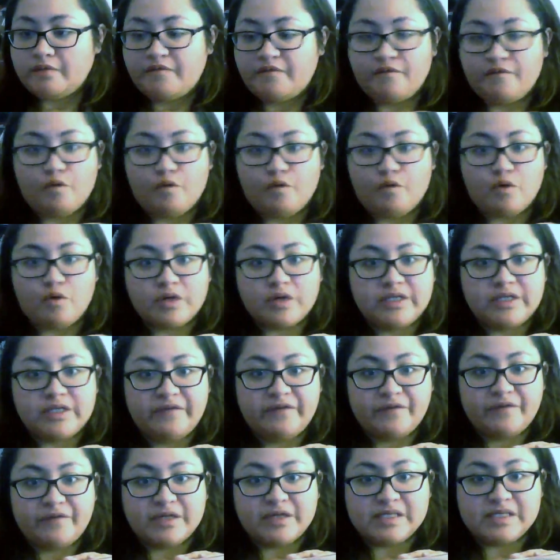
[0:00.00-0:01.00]
4
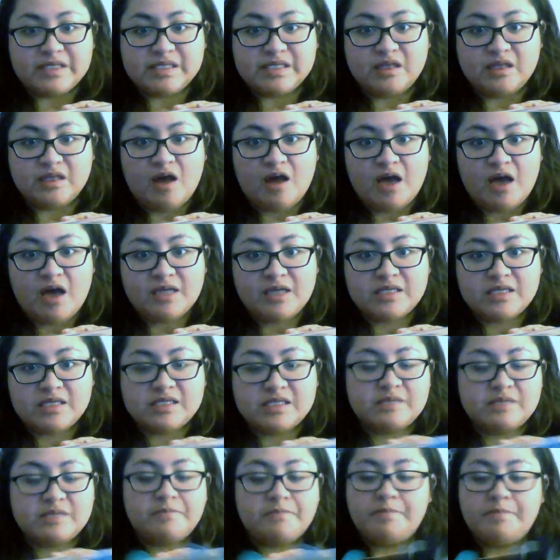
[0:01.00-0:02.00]
different
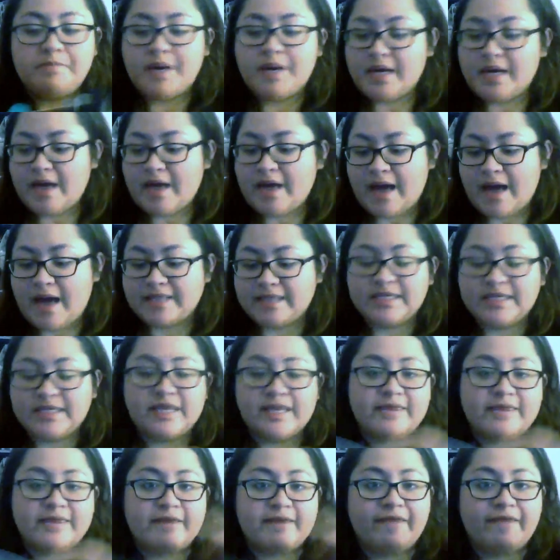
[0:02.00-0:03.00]
slots, but I
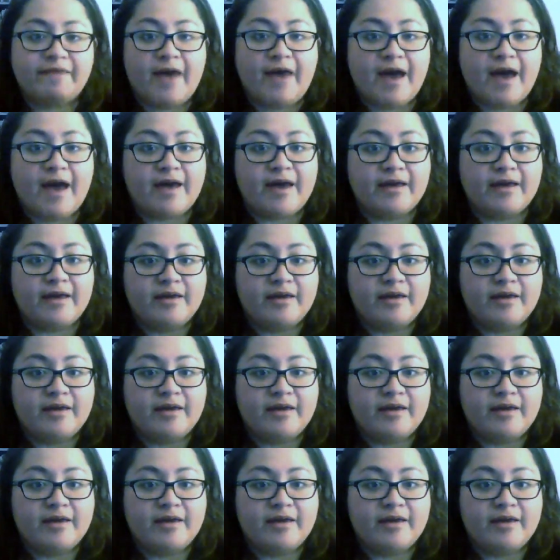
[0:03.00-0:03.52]
didn't think that